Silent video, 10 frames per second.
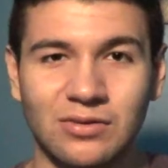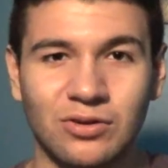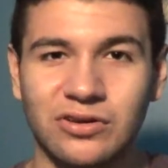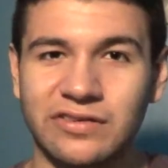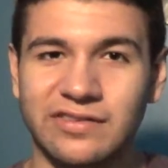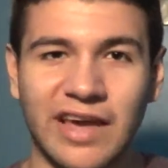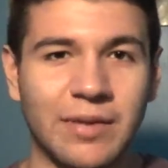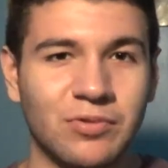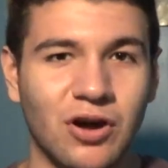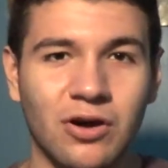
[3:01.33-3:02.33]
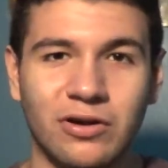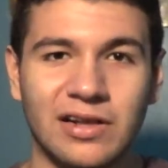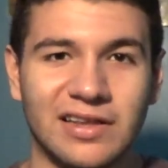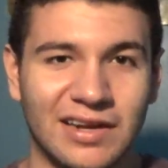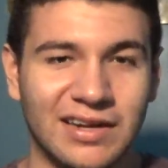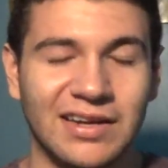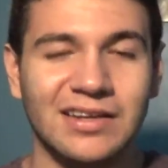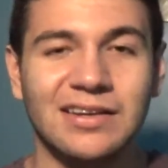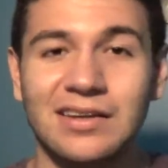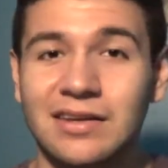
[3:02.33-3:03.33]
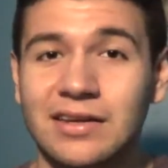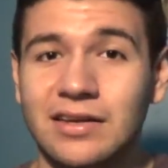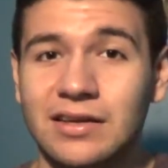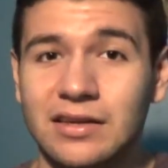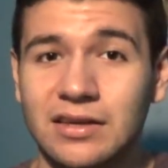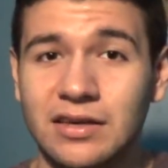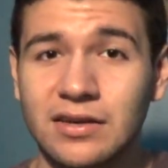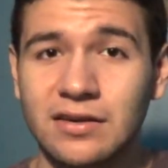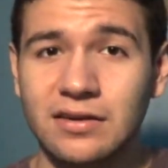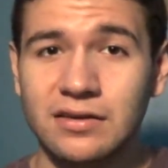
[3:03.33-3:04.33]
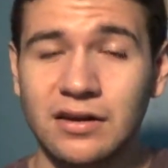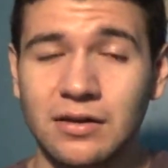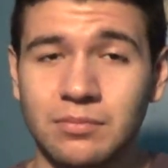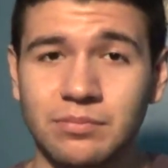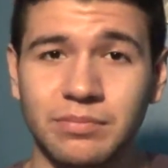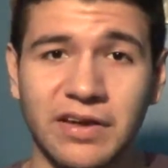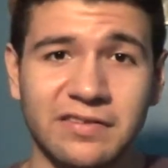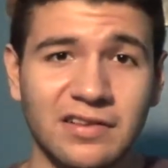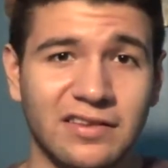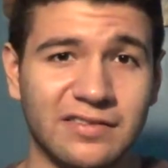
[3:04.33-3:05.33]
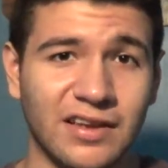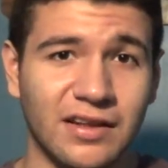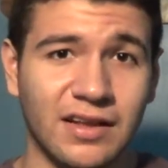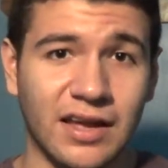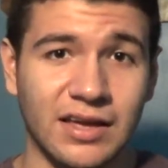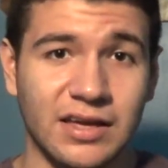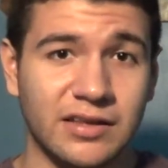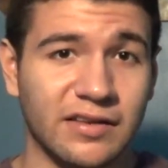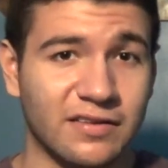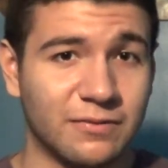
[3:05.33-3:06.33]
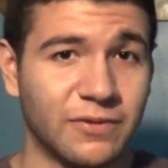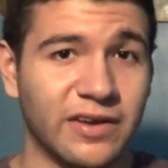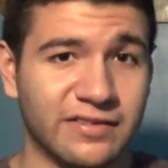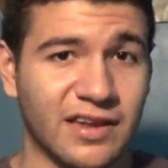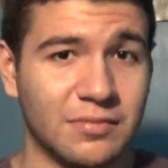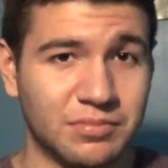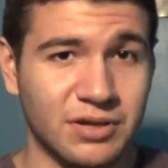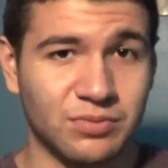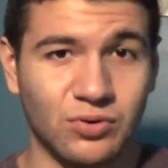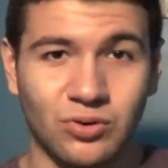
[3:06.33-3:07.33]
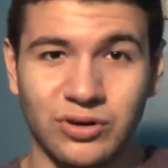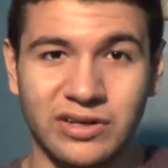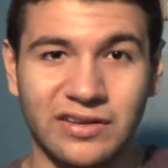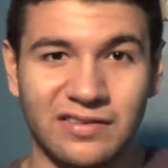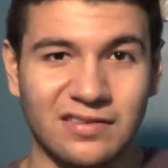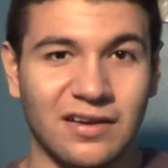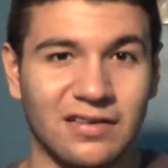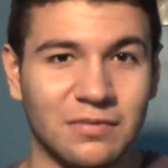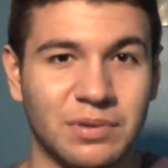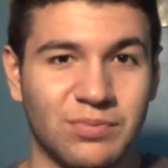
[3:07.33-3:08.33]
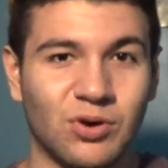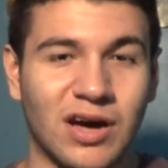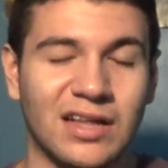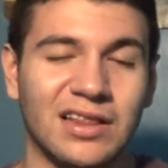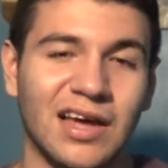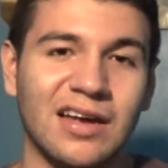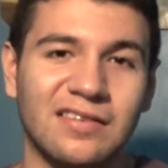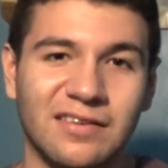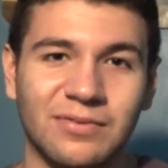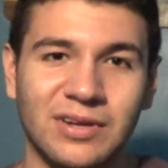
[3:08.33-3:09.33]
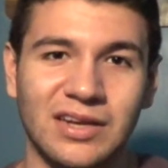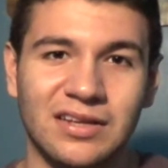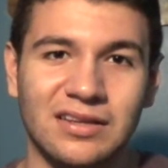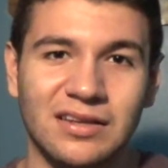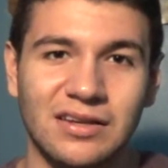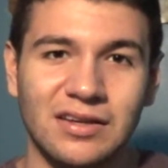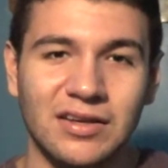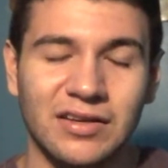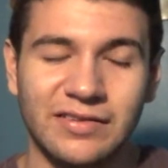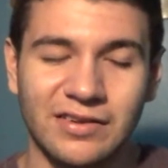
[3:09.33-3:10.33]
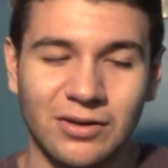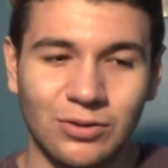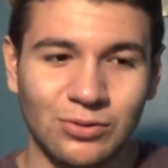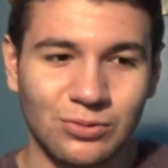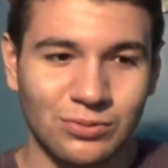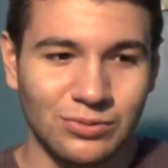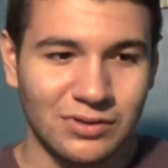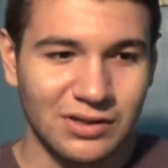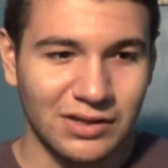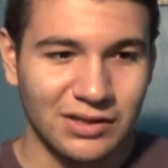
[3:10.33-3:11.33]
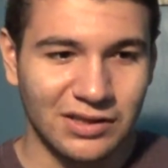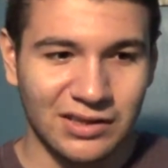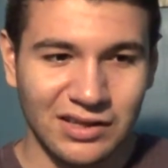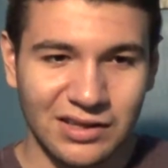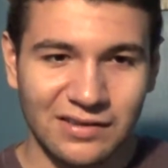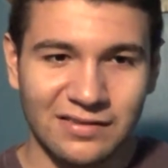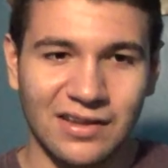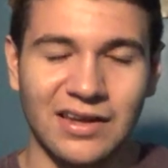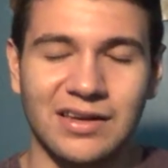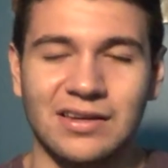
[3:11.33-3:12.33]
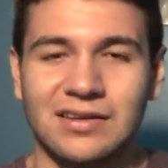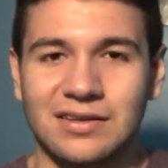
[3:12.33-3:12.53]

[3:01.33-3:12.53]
or the Skype call or anything like that. He basically said that he doesn't FaceTime people or he doesn't talk to people online and stuff like that. So the thing is, like,